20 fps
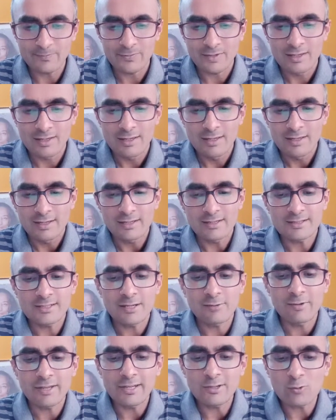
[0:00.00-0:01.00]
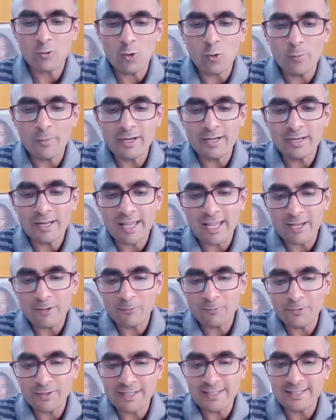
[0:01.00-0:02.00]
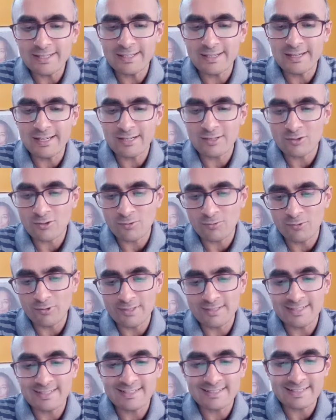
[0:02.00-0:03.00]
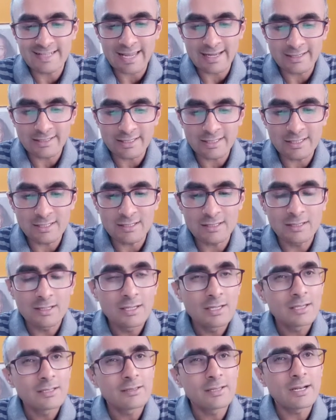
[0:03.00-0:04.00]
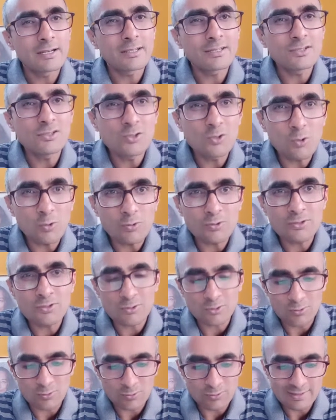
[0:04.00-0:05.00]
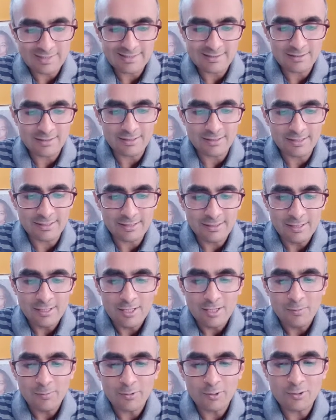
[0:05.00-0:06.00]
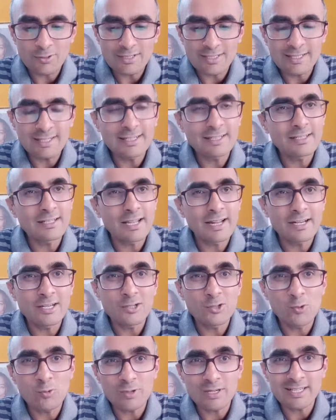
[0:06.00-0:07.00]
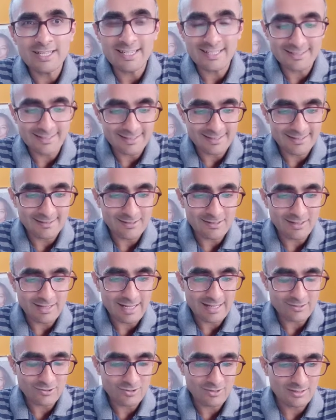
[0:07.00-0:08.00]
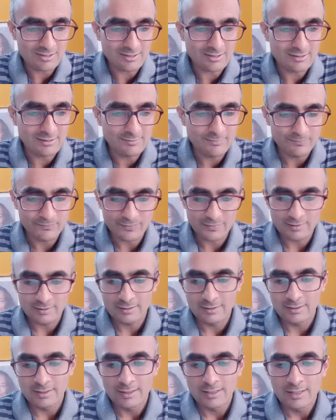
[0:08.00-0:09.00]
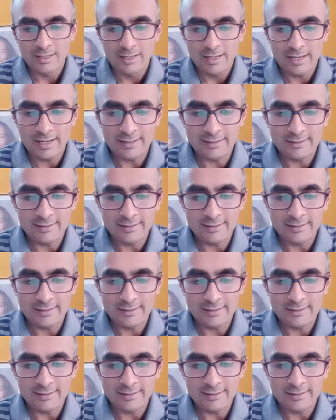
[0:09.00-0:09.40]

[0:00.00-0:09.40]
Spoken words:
It's a very common affinity electrophoresis technique that is used to study protein and nucleic acid interactions. And